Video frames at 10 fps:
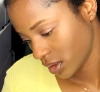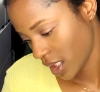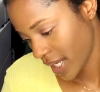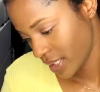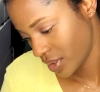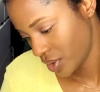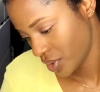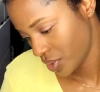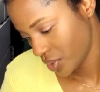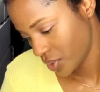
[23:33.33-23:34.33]
Are
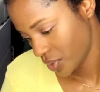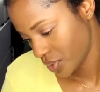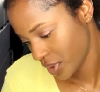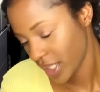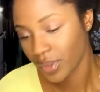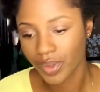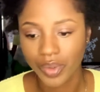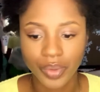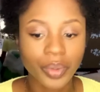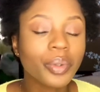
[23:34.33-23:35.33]
you a good
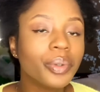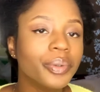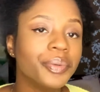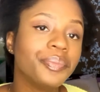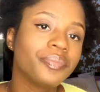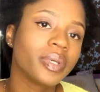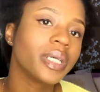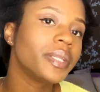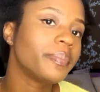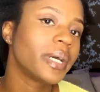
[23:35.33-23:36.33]
cook? It
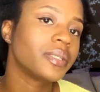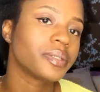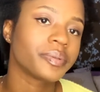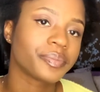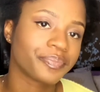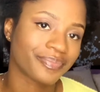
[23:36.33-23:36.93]
depends on